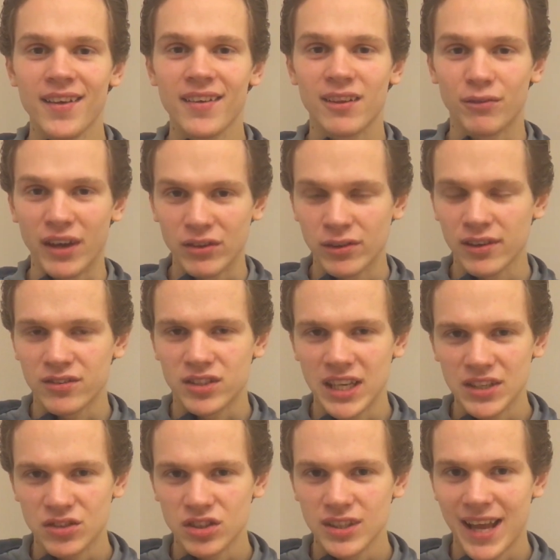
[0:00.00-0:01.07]

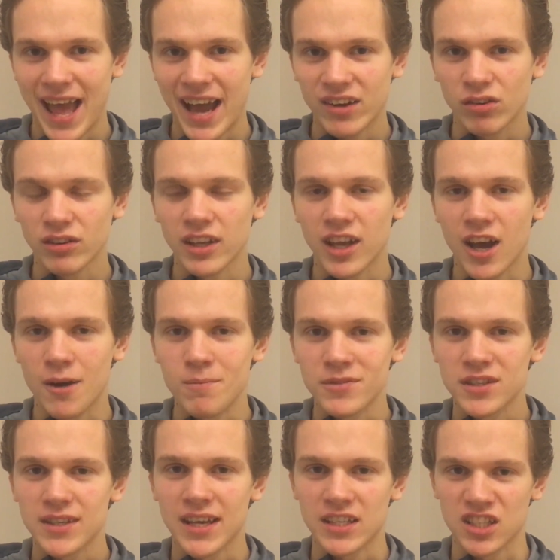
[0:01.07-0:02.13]
self-actualization actually
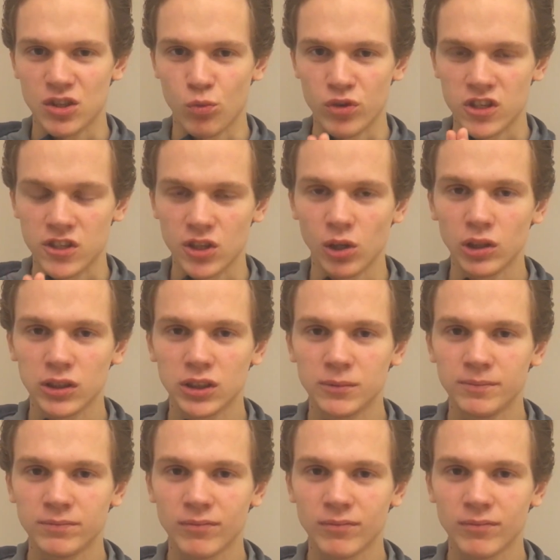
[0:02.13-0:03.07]
comes as the result